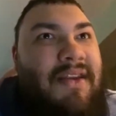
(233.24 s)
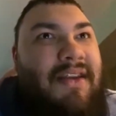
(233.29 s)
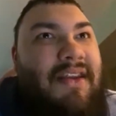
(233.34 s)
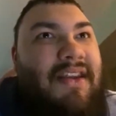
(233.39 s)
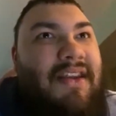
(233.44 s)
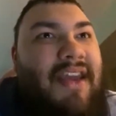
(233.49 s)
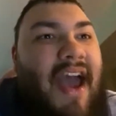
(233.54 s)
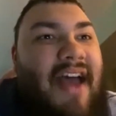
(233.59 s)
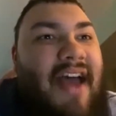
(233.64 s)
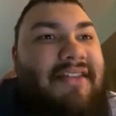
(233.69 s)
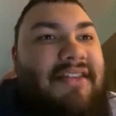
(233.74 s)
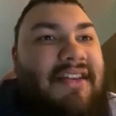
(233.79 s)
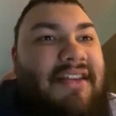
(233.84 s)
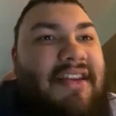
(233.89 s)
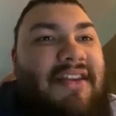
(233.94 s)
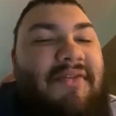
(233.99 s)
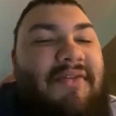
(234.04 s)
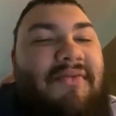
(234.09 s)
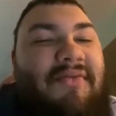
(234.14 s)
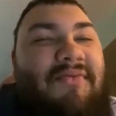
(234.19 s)
He has
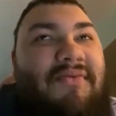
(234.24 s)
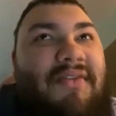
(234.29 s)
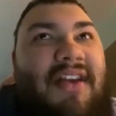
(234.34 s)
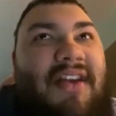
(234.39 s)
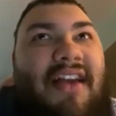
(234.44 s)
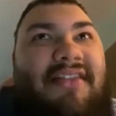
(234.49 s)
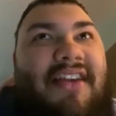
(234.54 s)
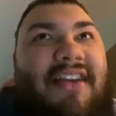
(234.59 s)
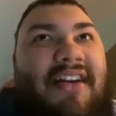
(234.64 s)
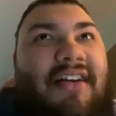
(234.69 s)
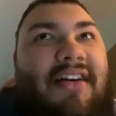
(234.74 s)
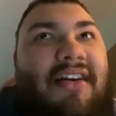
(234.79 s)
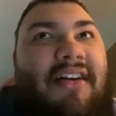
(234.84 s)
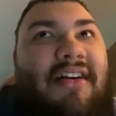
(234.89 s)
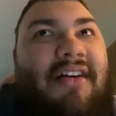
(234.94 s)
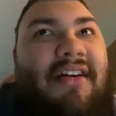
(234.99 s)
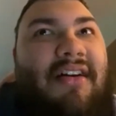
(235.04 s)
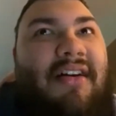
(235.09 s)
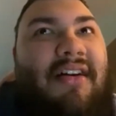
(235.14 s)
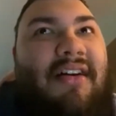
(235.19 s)
like a
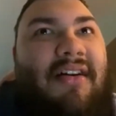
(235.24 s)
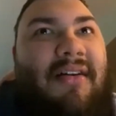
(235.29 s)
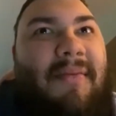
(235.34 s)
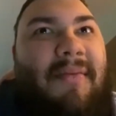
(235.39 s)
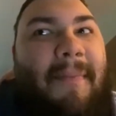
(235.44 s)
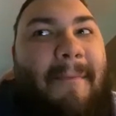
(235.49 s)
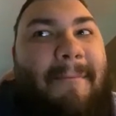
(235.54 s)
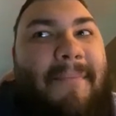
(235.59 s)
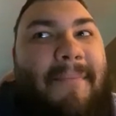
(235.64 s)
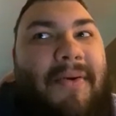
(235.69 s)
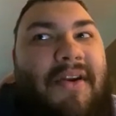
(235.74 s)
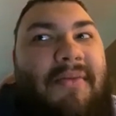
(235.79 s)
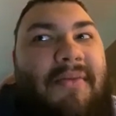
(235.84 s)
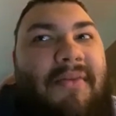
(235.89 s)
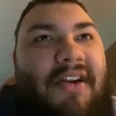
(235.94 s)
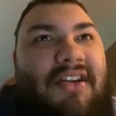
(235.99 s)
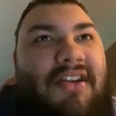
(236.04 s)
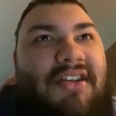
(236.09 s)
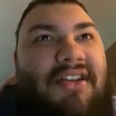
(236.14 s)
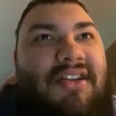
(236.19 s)
pretty
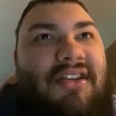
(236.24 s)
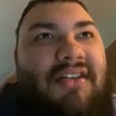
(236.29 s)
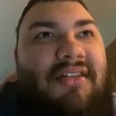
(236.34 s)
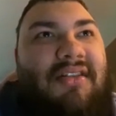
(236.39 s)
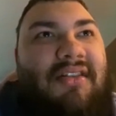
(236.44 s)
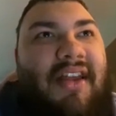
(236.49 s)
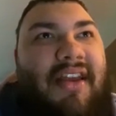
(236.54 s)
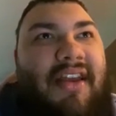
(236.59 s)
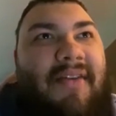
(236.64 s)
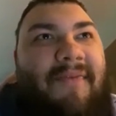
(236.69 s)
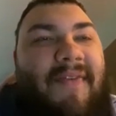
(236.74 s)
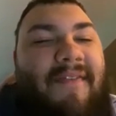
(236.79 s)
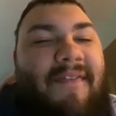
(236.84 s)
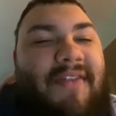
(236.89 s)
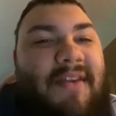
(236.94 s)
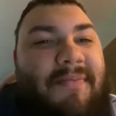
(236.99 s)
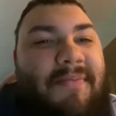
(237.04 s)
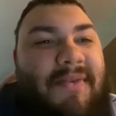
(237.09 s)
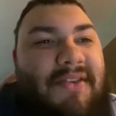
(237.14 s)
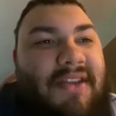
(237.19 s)
much
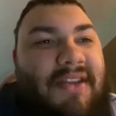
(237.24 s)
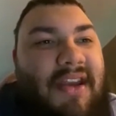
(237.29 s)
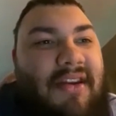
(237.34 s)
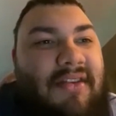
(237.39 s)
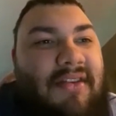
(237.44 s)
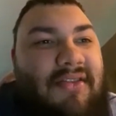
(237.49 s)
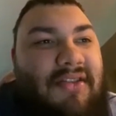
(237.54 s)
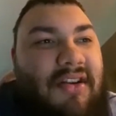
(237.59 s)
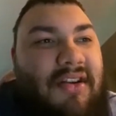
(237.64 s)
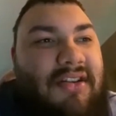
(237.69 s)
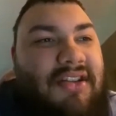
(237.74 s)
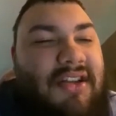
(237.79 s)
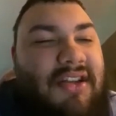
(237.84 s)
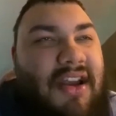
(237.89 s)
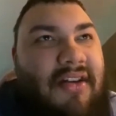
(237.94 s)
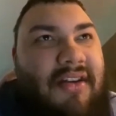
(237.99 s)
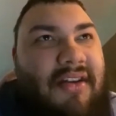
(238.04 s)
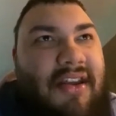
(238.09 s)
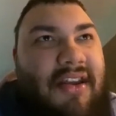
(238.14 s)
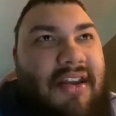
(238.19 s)
50%
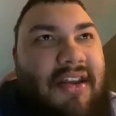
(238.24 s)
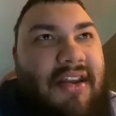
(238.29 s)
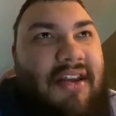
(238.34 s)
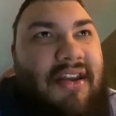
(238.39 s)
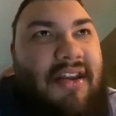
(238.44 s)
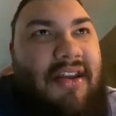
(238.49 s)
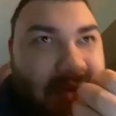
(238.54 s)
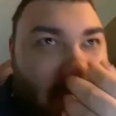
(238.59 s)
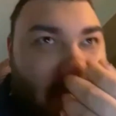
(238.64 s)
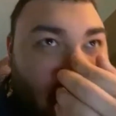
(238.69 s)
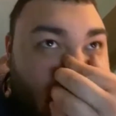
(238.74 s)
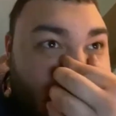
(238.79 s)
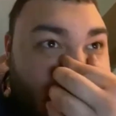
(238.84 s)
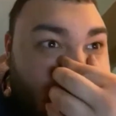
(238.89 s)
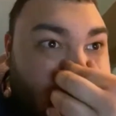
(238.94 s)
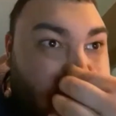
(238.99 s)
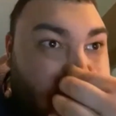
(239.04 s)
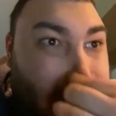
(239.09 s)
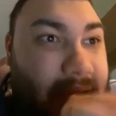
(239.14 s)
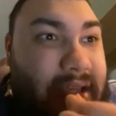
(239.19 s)
touchdown to interception
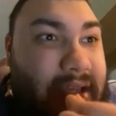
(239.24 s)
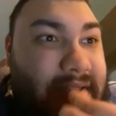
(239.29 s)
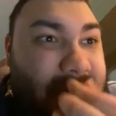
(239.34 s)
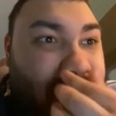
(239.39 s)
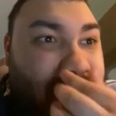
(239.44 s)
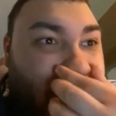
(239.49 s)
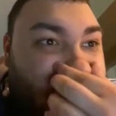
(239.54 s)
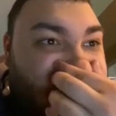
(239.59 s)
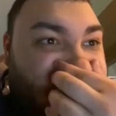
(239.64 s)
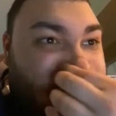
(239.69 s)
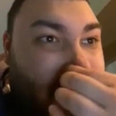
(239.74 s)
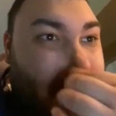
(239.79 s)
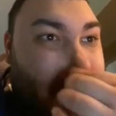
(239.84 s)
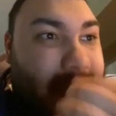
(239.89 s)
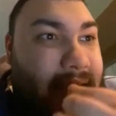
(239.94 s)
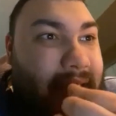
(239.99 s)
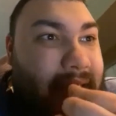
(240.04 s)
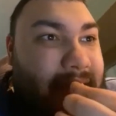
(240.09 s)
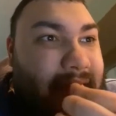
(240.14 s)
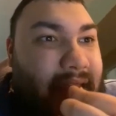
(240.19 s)
ratio. He's not
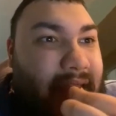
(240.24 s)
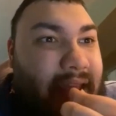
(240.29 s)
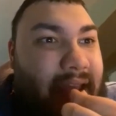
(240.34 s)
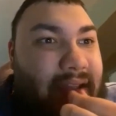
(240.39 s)
the